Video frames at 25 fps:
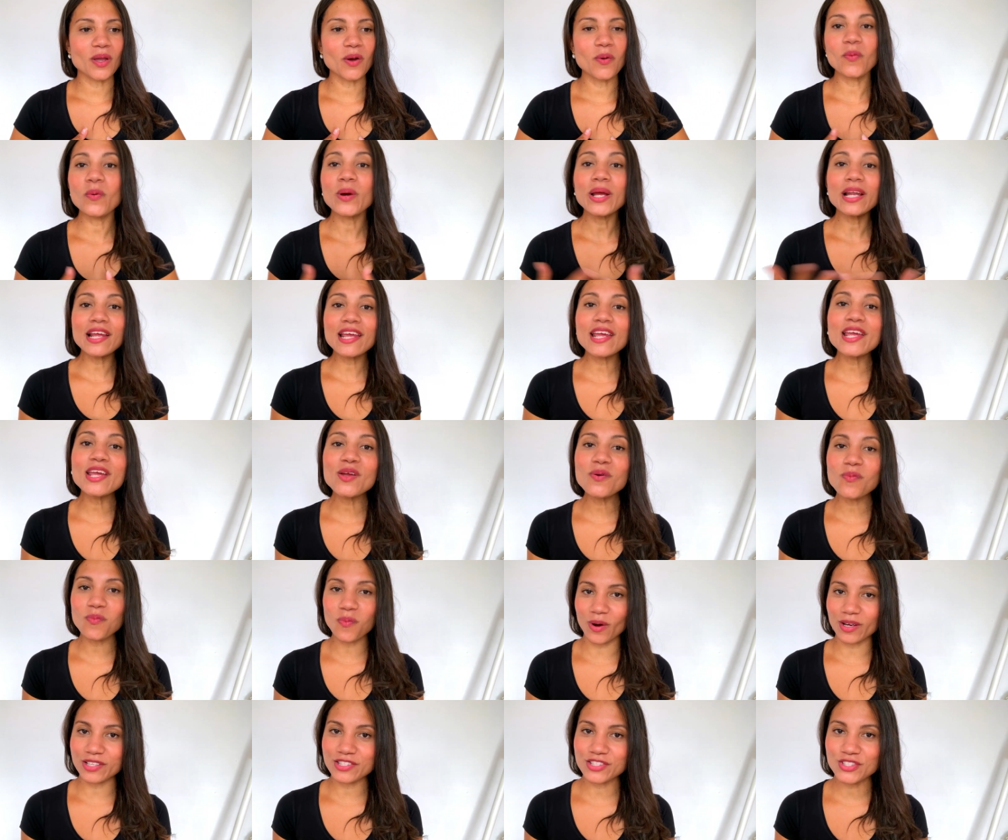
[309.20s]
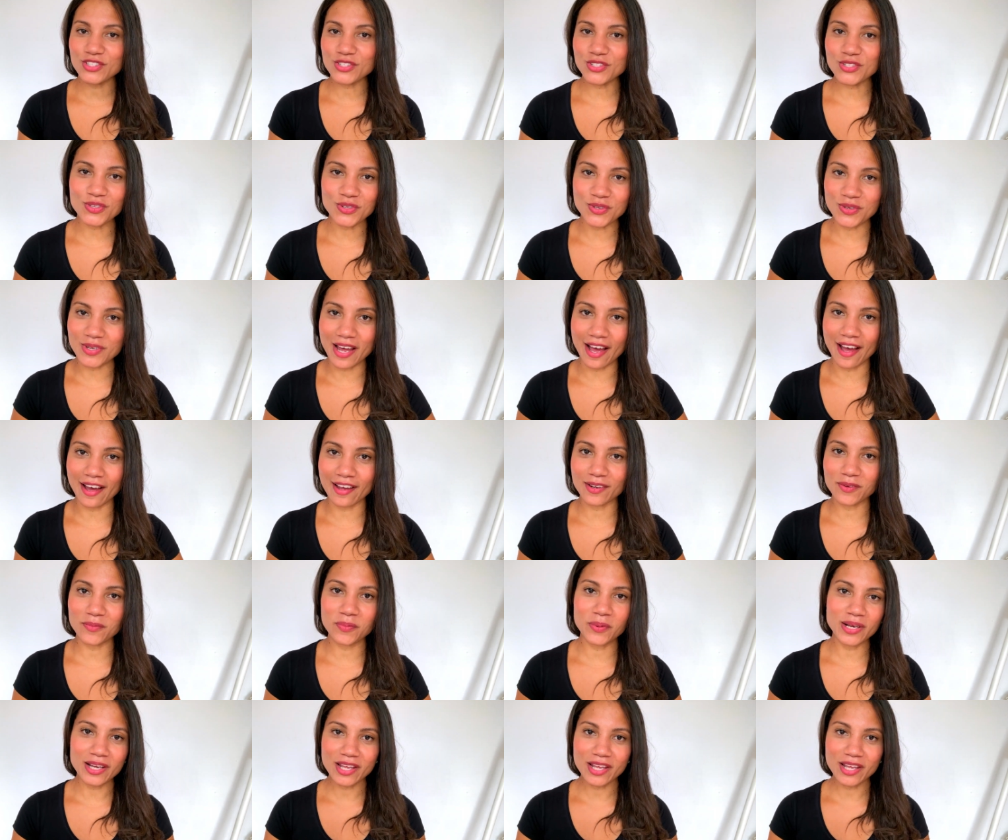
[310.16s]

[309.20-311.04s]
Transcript: when he wants to do that,